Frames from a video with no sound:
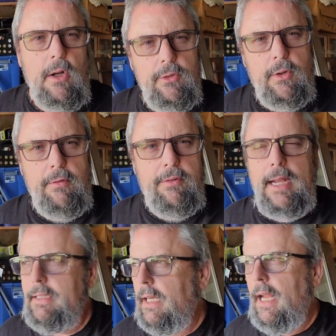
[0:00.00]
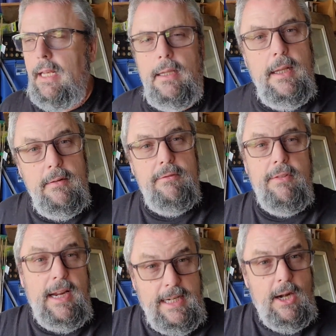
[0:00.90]
also the fact that I live
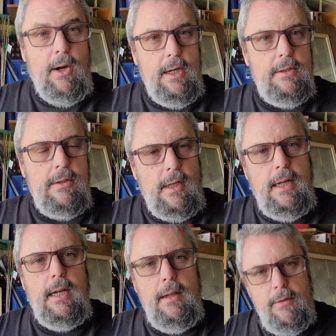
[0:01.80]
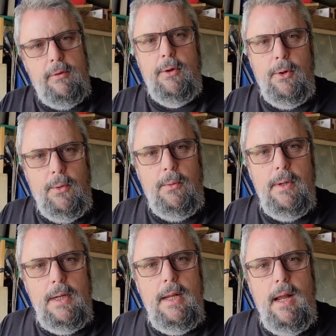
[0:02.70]
vicariously through
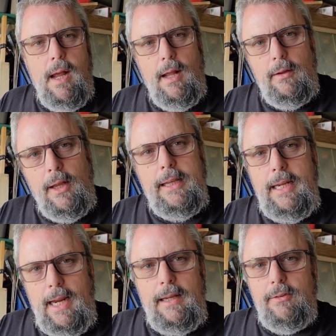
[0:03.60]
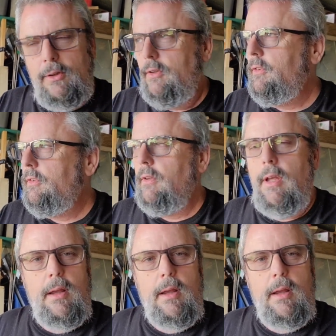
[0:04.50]
Lucky Aces,